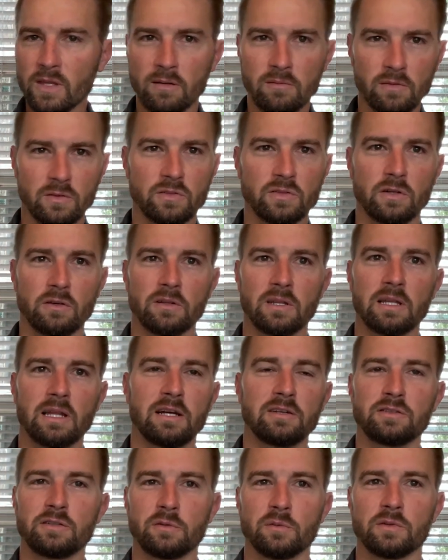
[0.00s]
Certainly
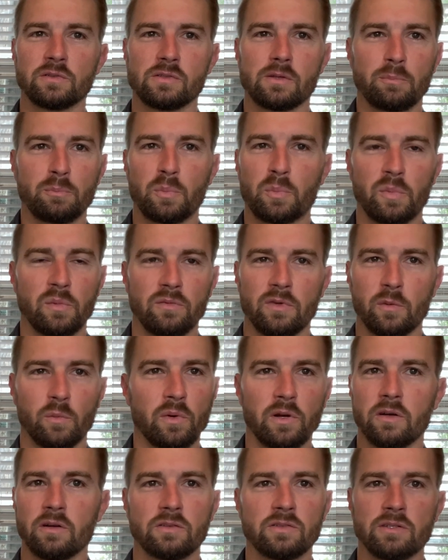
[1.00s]
last year was the
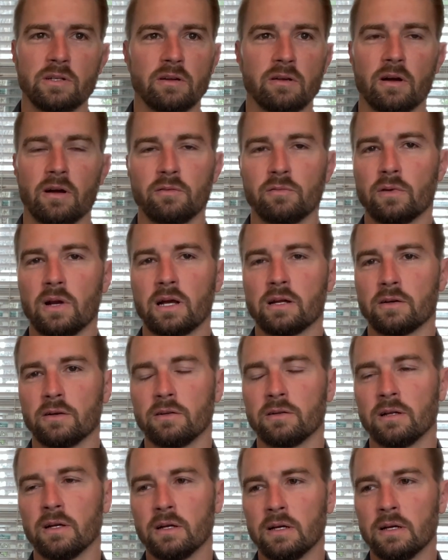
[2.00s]
weirdest year on record,